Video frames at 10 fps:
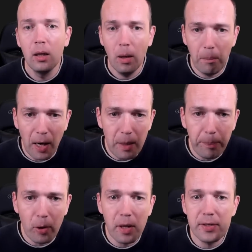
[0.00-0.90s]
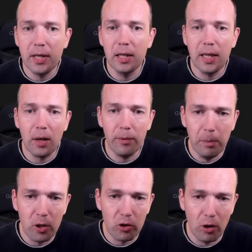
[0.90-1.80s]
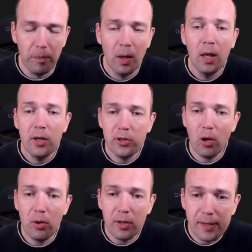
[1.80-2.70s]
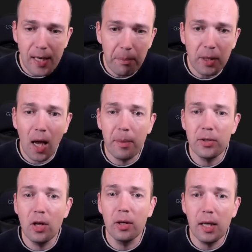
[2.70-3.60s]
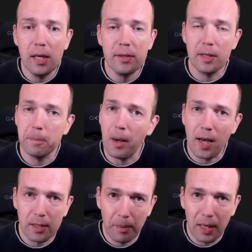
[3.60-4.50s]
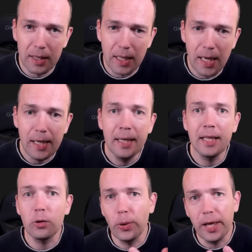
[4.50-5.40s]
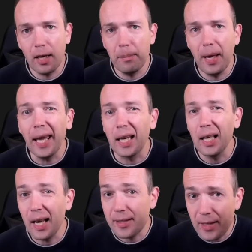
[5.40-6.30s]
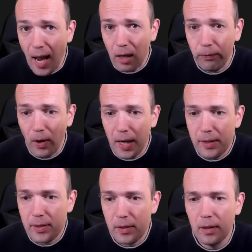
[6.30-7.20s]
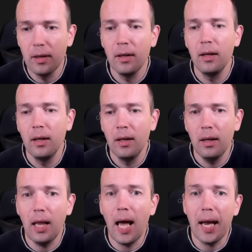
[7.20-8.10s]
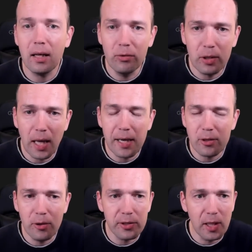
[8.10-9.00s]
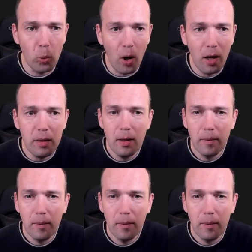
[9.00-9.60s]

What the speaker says: my opponent is going to take with the bishop. So sometimes there is this possibility that we can make a sacrifice, like rook takes on c1,